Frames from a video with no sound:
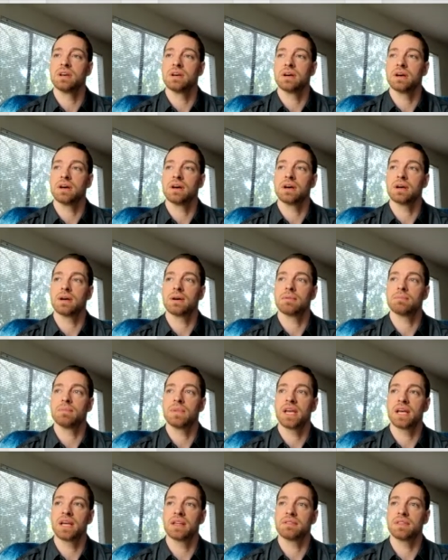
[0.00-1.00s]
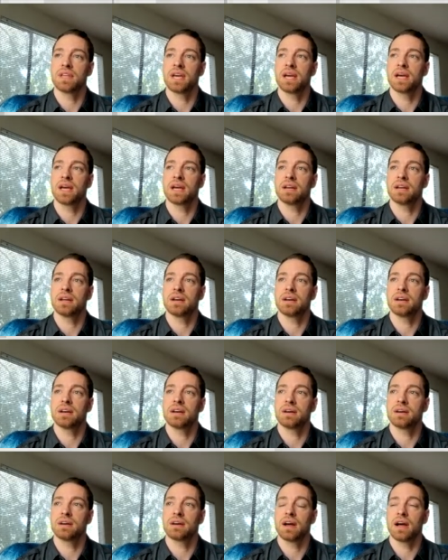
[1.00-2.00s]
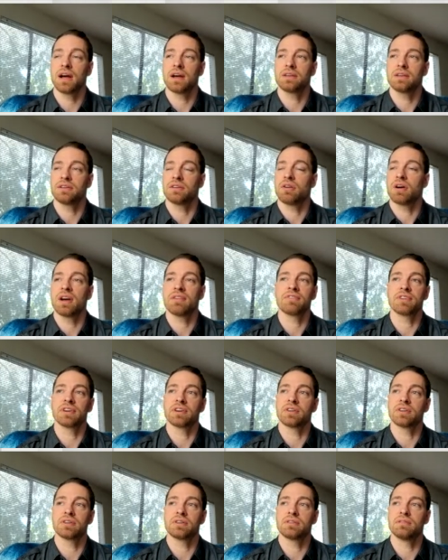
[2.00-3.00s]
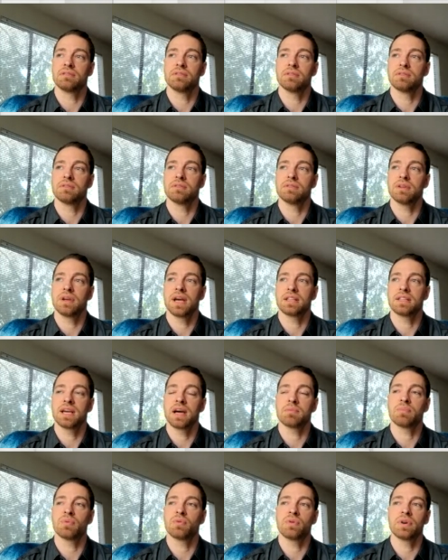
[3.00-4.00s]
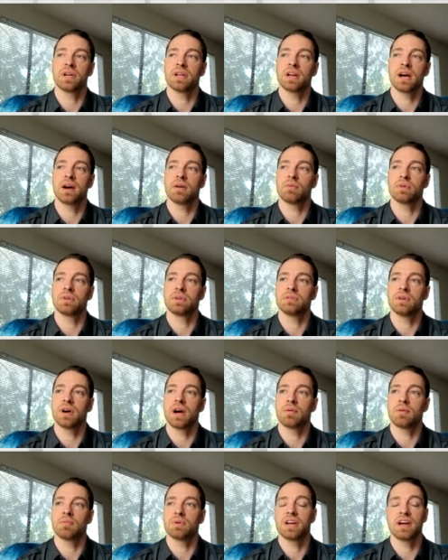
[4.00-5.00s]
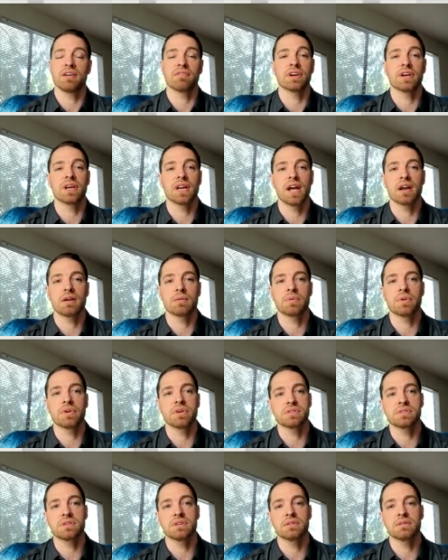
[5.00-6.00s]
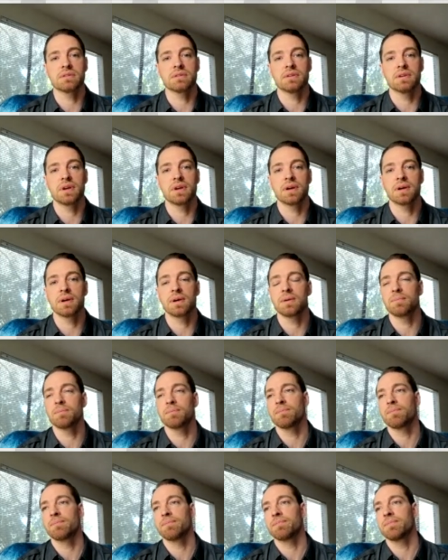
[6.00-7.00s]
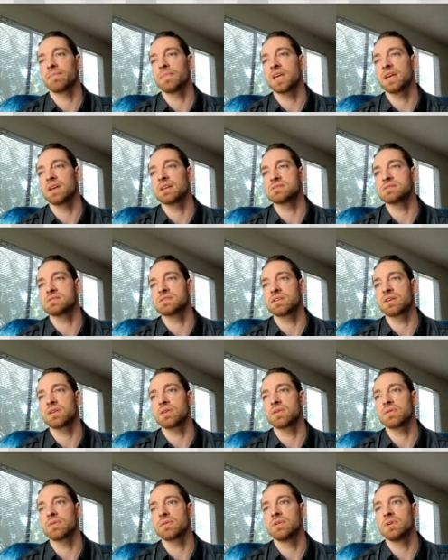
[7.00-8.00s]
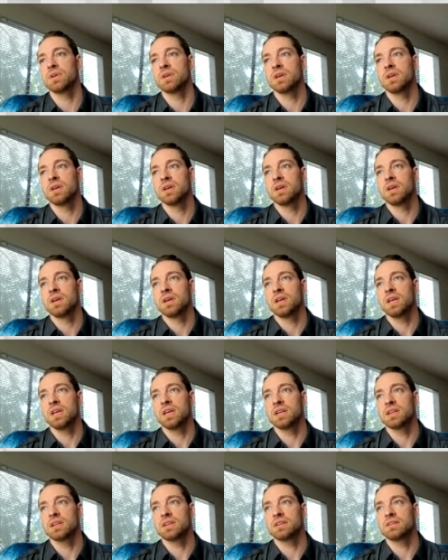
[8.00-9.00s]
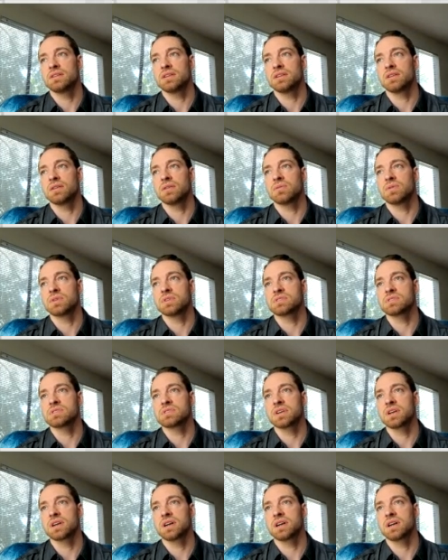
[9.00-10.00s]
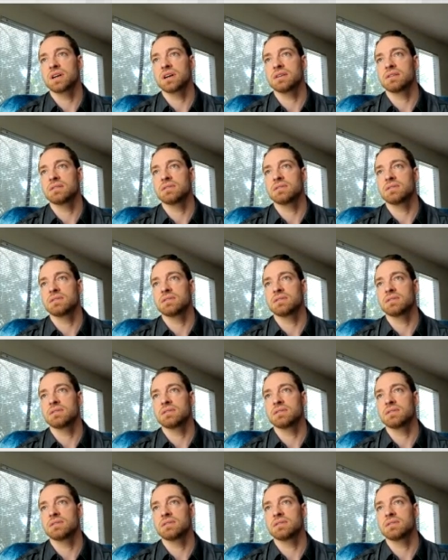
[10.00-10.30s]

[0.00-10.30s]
um, and that uh, I, you know I figured at that point I would I would never get out of prison. Um, and so it you know was uh,